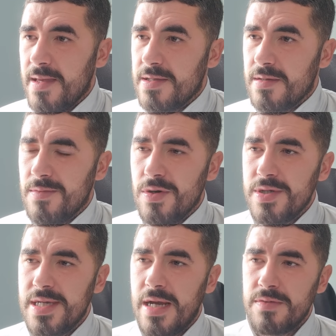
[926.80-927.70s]
The more
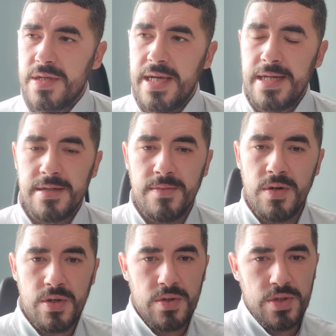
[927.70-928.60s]
you're out there and the
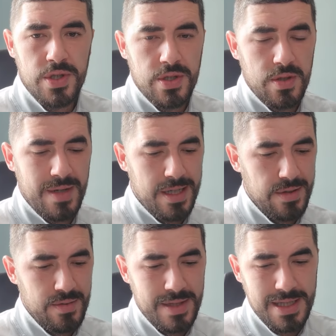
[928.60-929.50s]
more good you do, I can
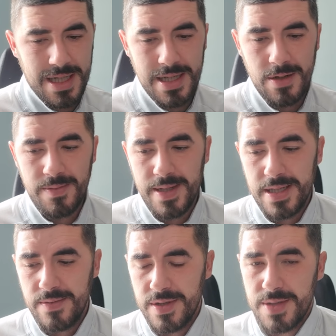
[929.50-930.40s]
only try and help
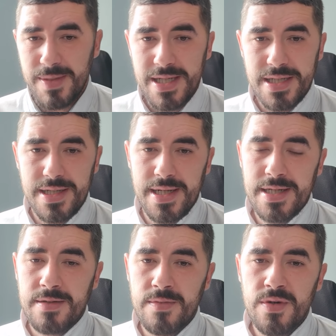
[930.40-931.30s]
anyone is by saying
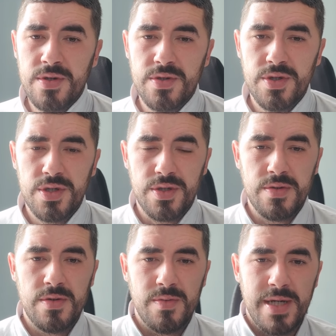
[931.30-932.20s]
it, the more good you do,
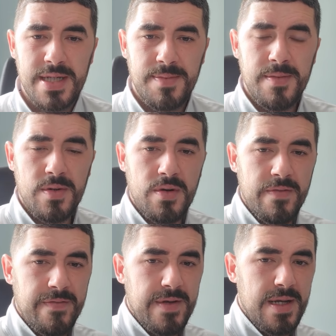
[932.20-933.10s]
the worse people
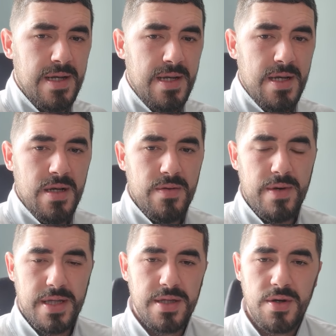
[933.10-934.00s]
come for you.
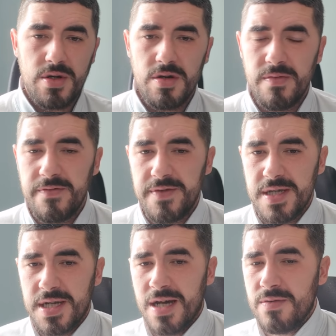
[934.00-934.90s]
Whether they're not coming for
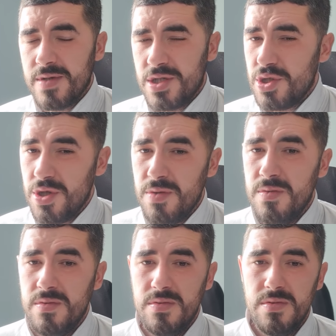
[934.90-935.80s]
you now, it's due.
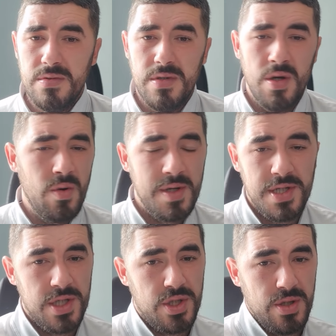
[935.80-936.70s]
It always
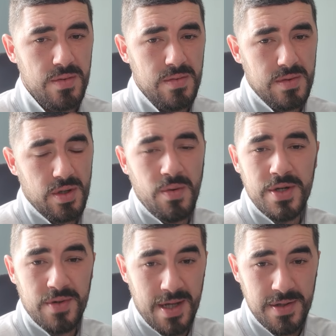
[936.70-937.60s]
is due. It's
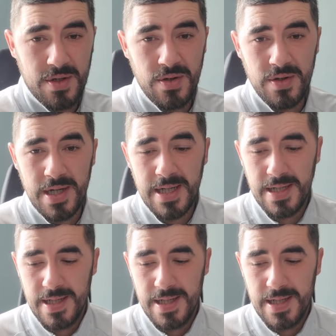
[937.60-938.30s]
always around the corner.